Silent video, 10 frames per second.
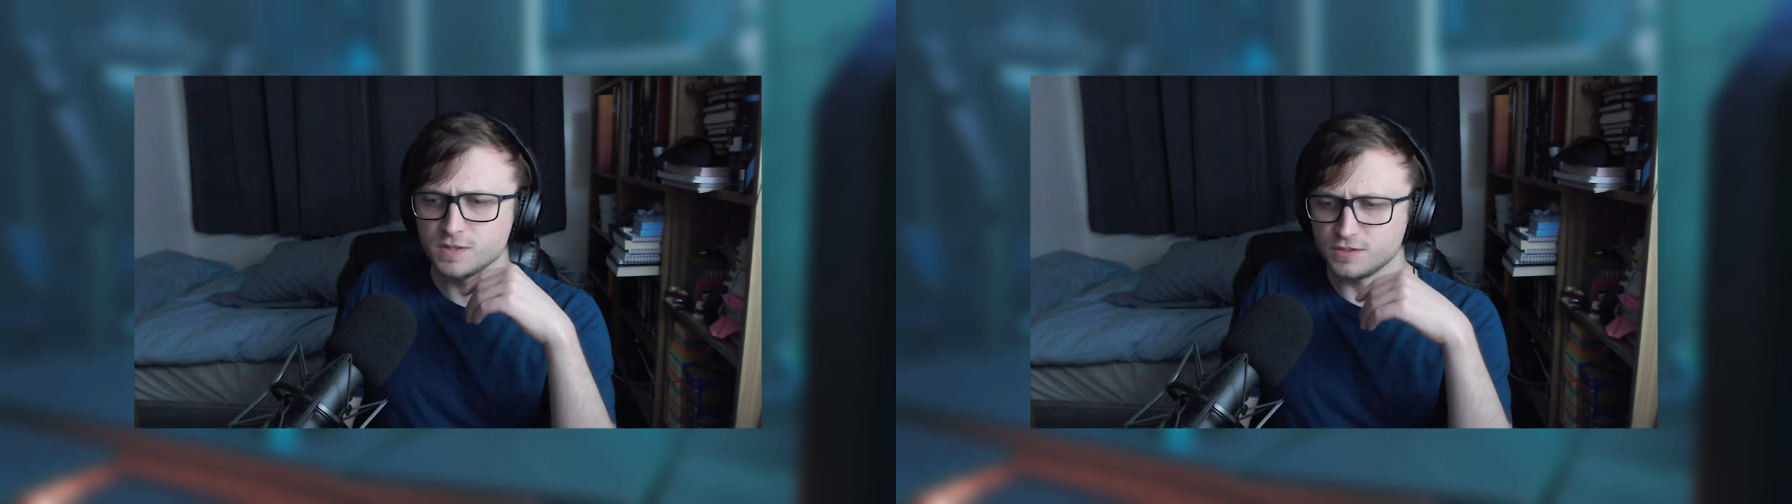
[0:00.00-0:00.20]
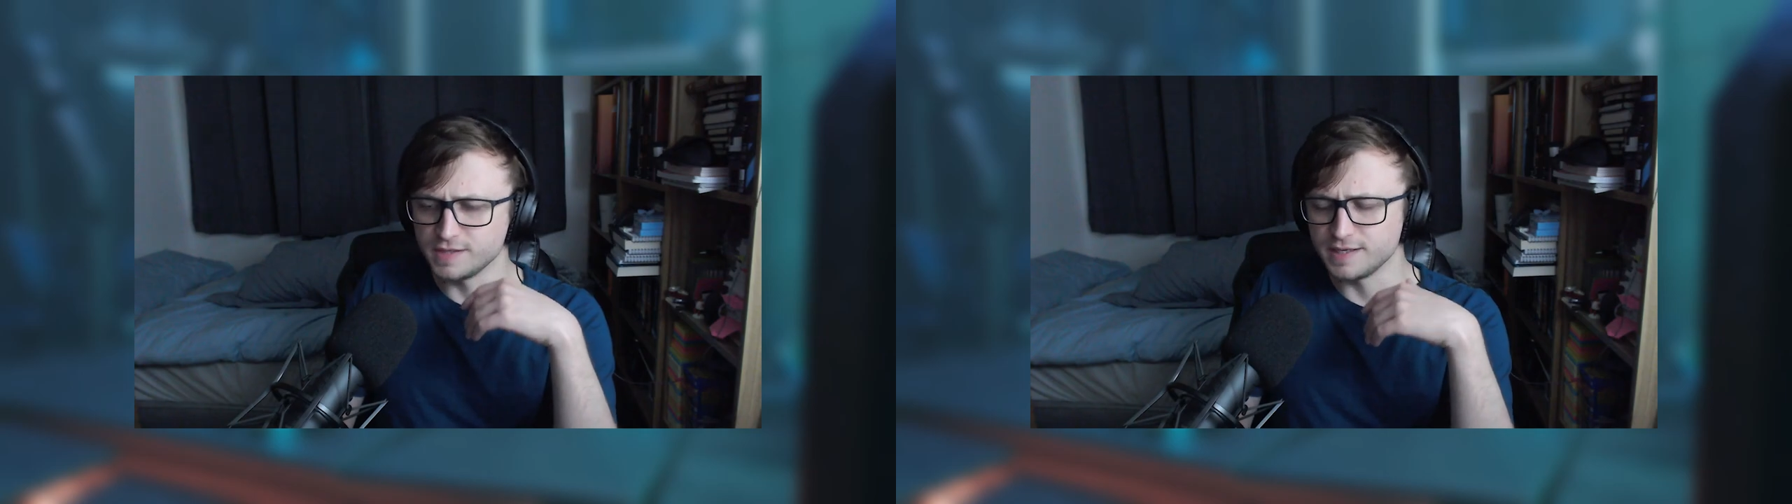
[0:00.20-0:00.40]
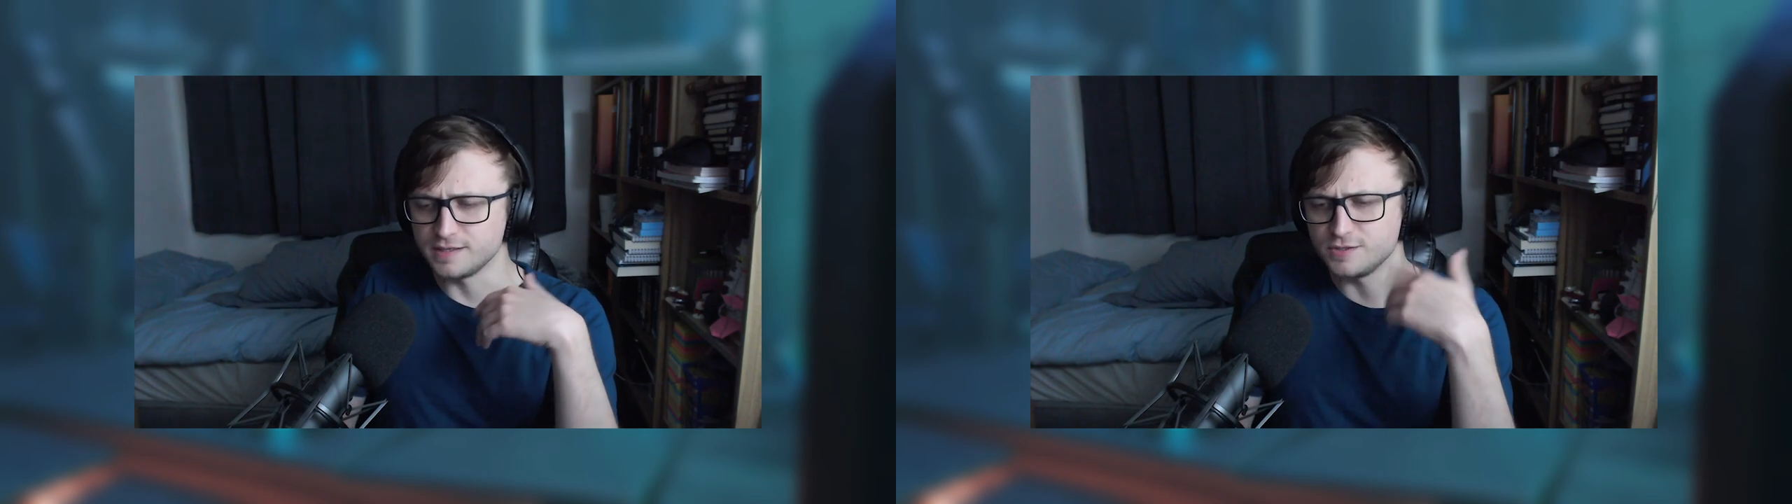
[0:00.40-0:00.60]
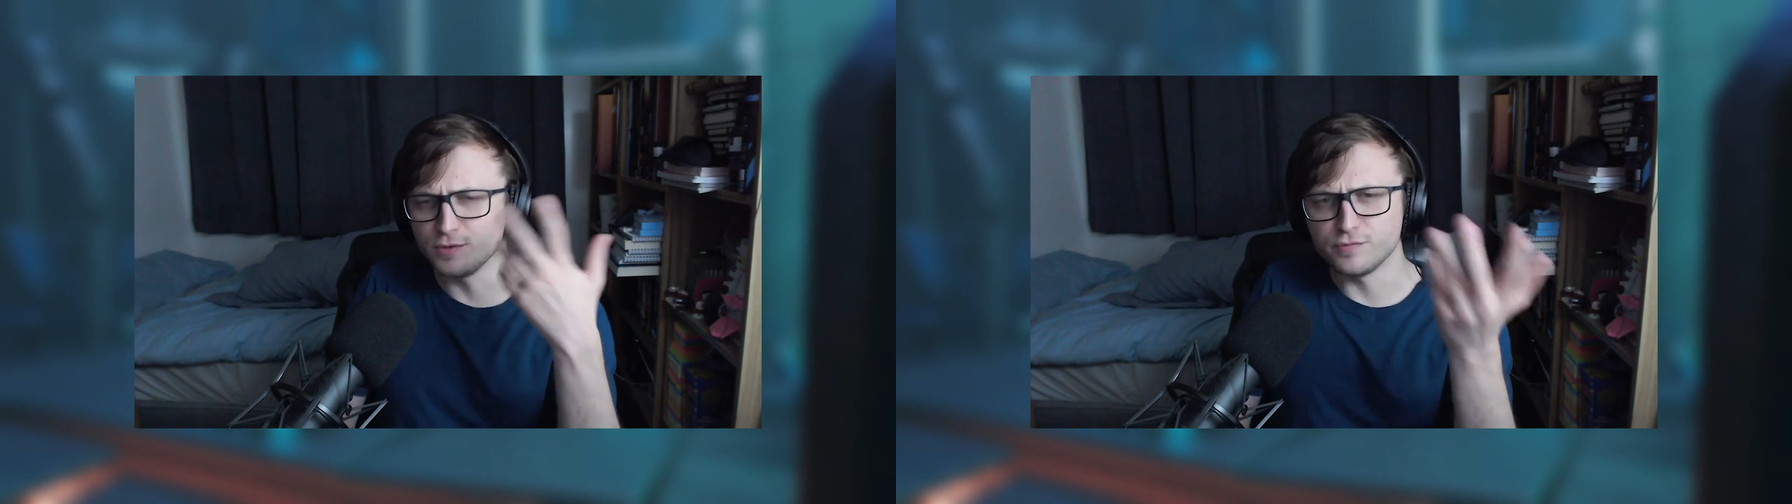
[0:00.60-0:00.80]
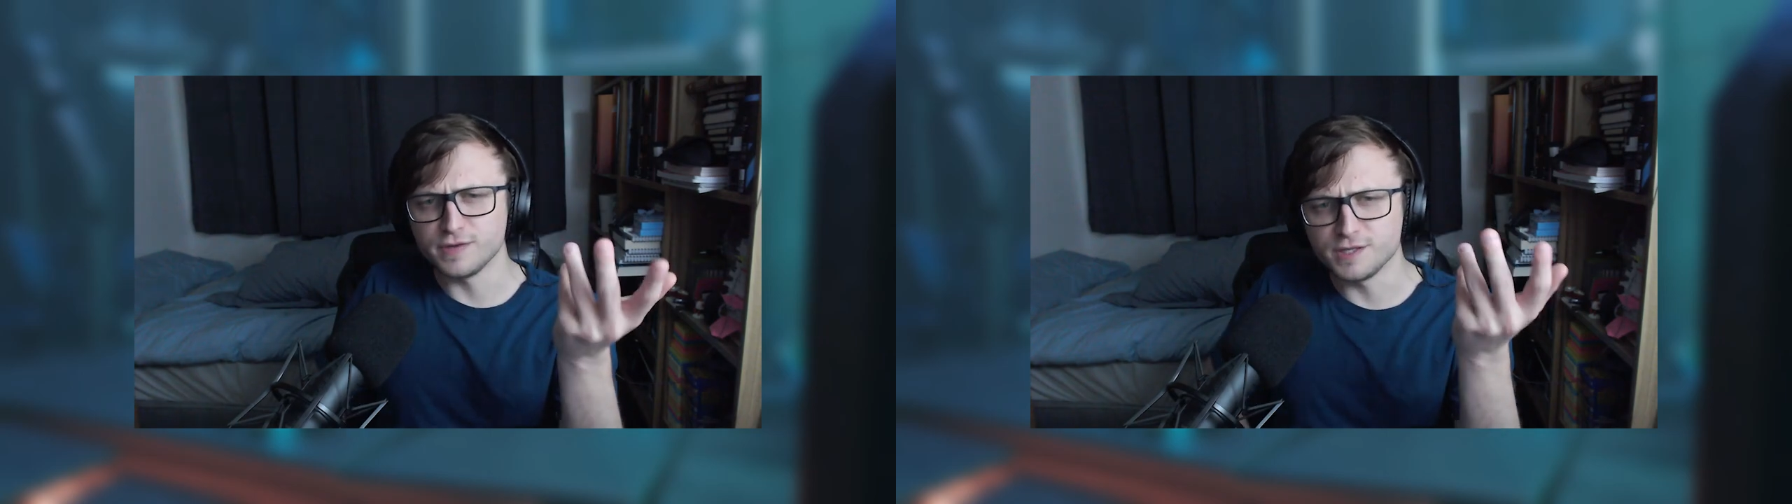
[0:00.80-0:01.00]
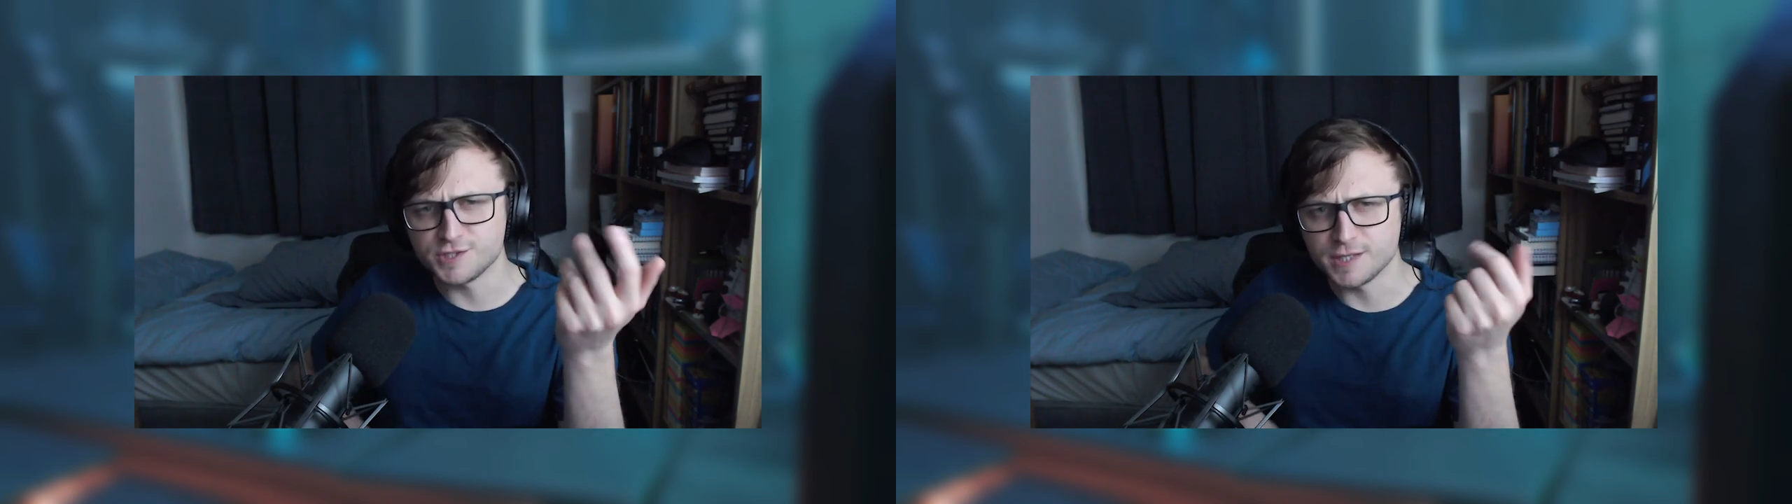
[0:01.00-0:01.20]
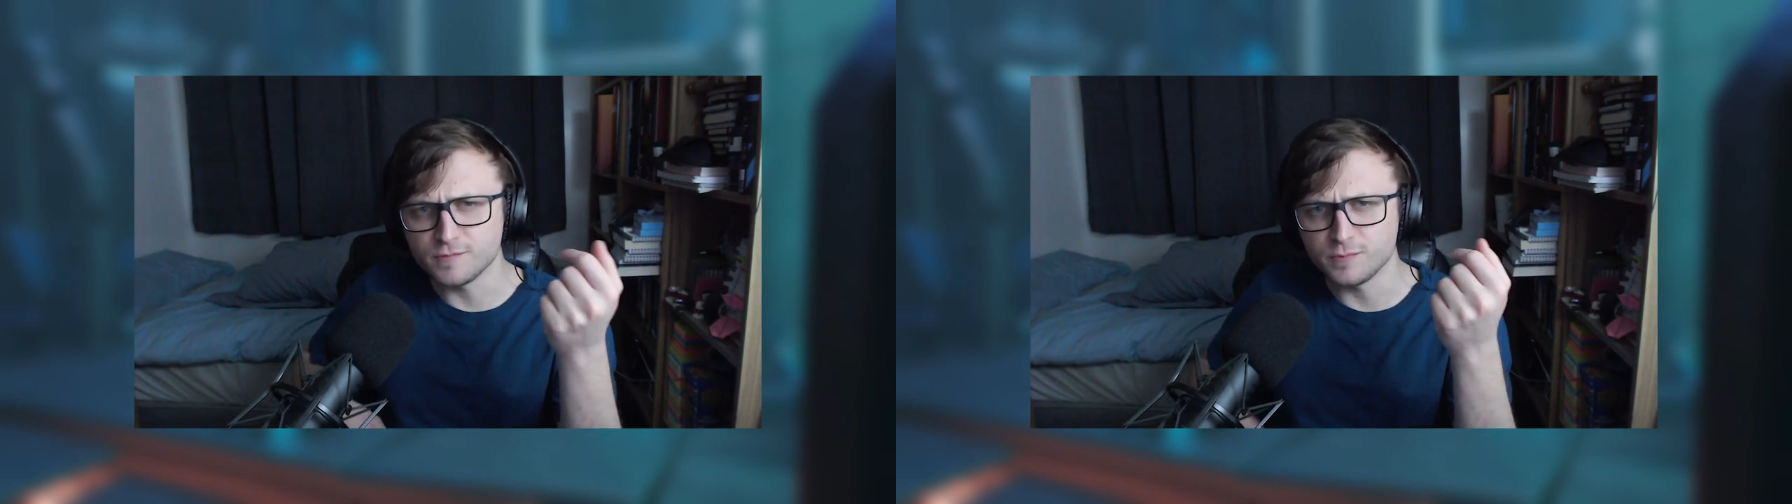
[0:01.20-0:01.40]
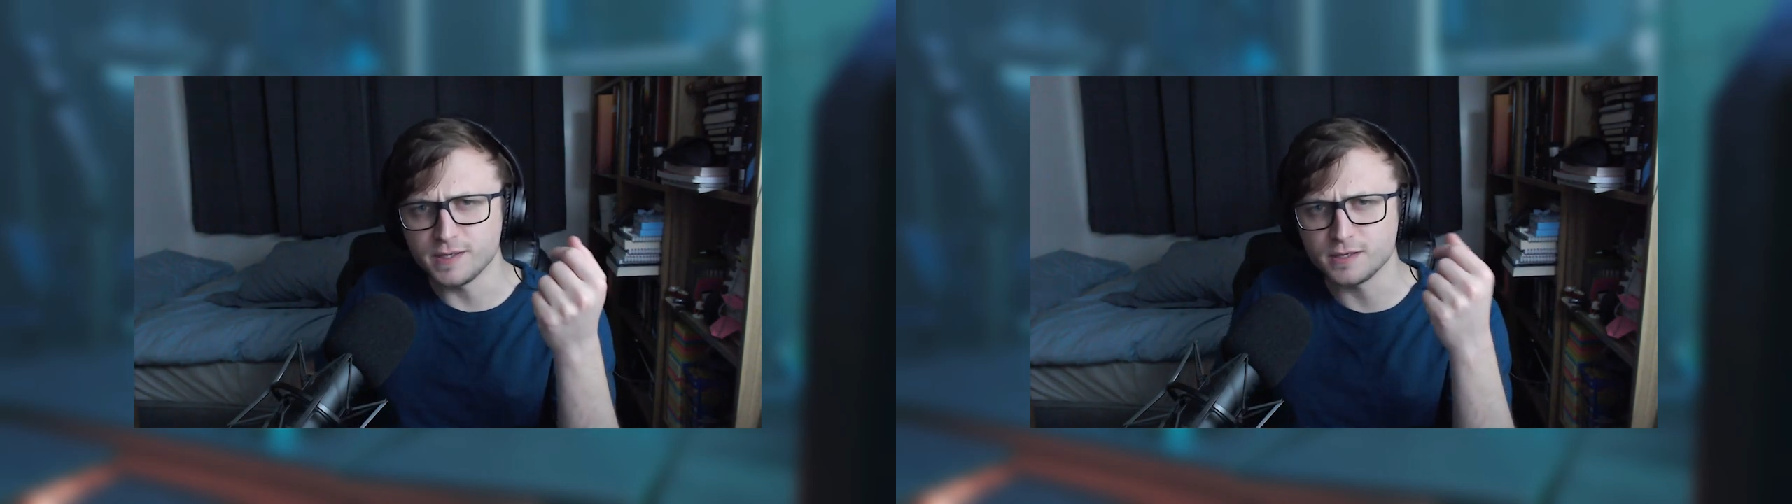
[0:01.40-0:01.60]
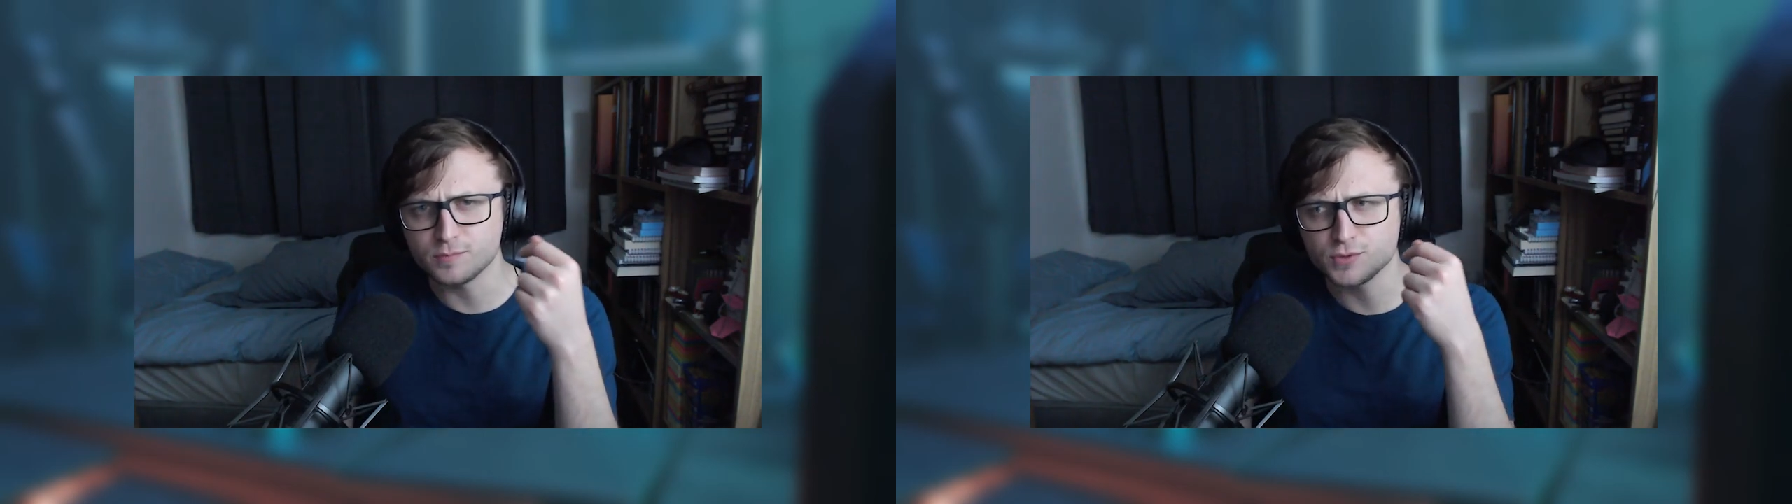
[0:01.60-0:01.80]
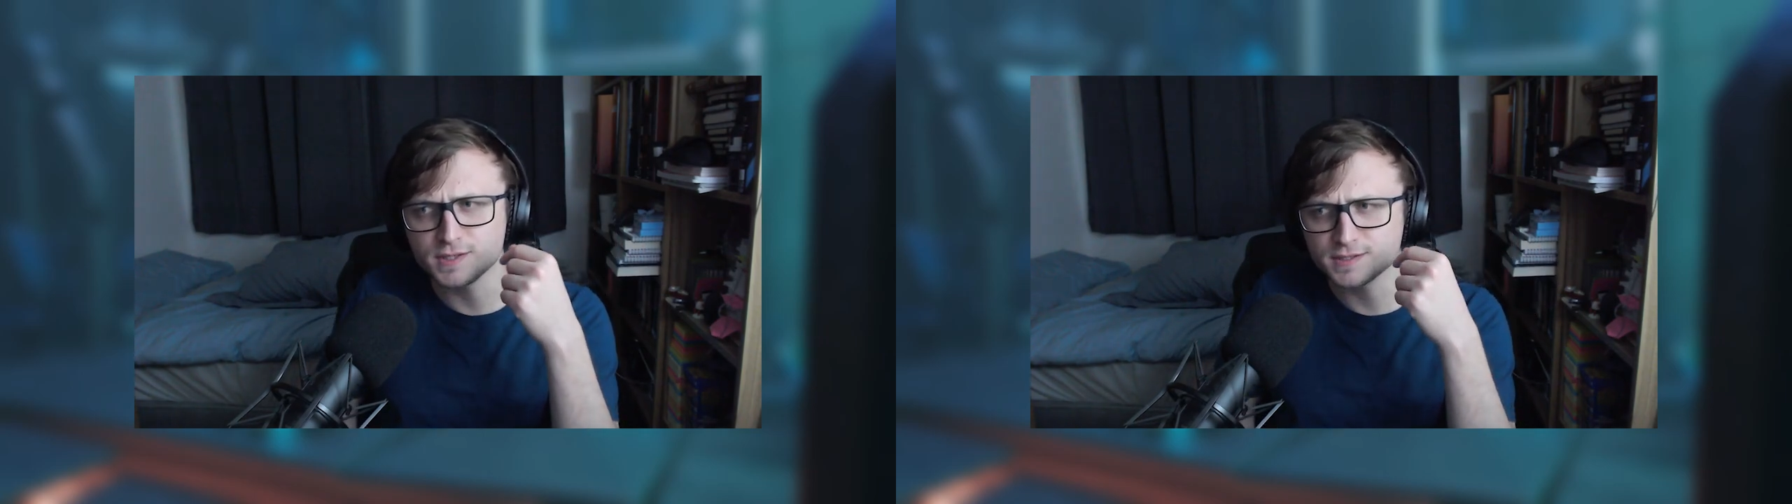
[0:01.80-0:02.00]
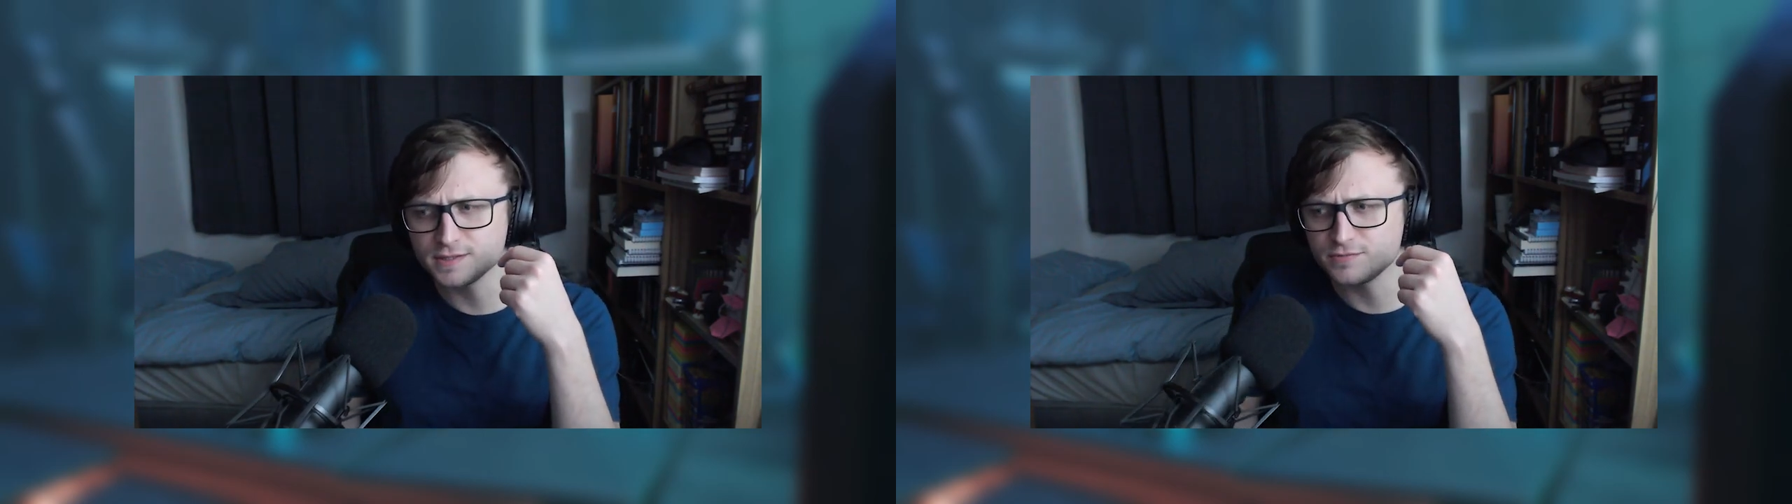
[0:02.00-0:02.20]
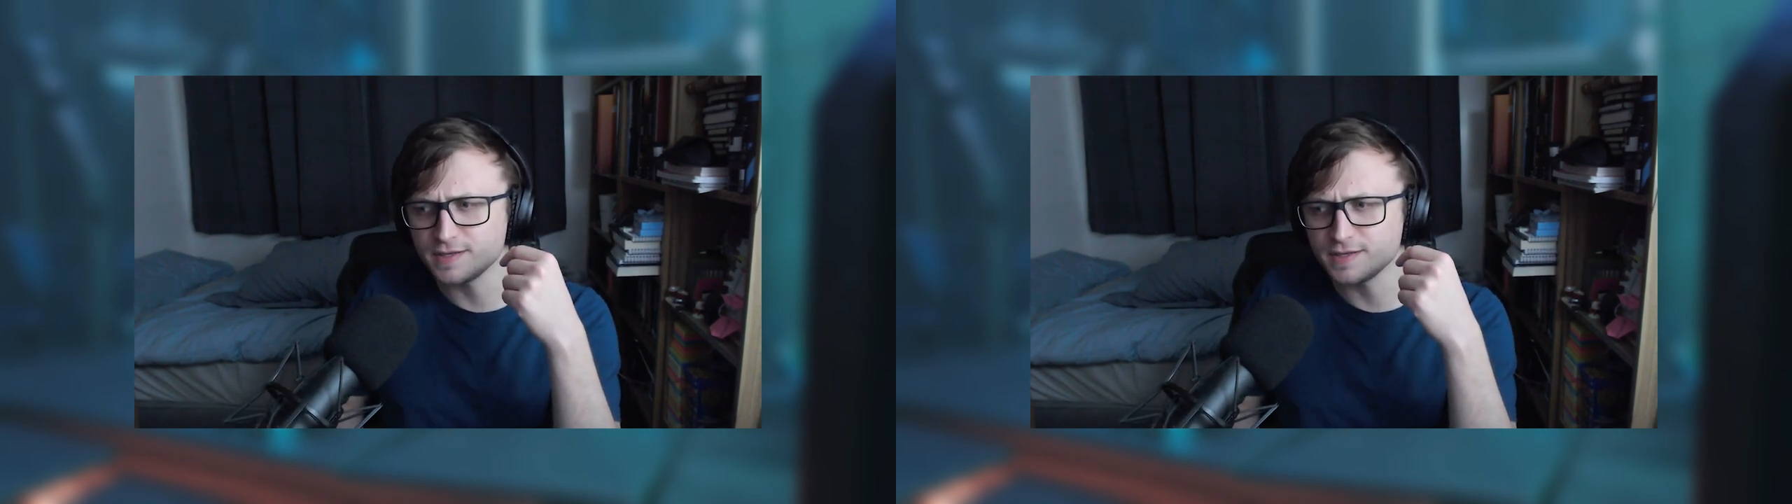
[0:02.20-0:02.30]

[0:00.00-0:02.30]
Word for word: So yeah, don't feel ashamed for being unproductive.